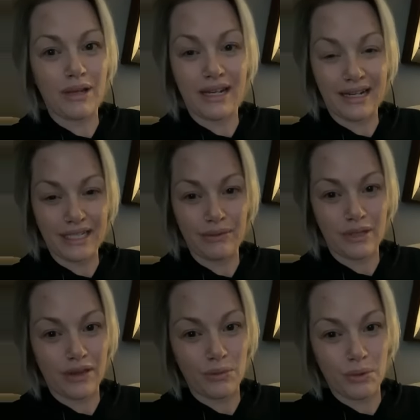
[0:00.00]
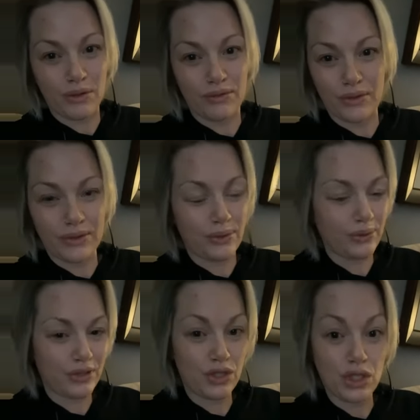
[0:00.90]
connecting with other beautiful
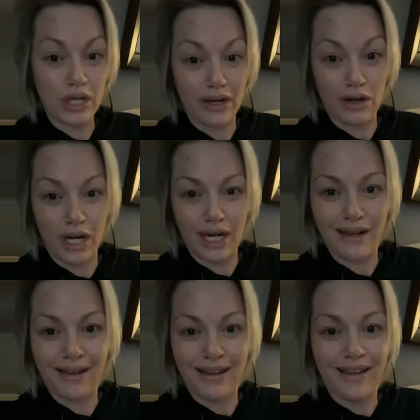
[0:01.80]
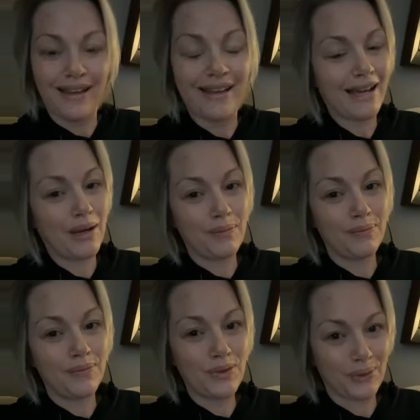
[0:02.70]
souls and sharing,
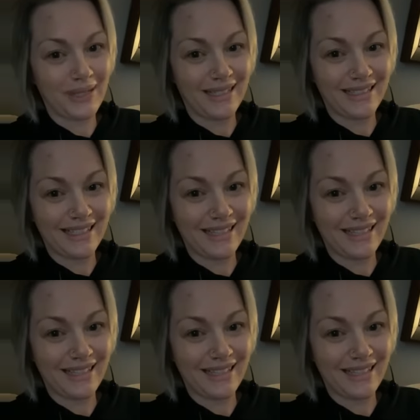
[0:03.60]
come join us.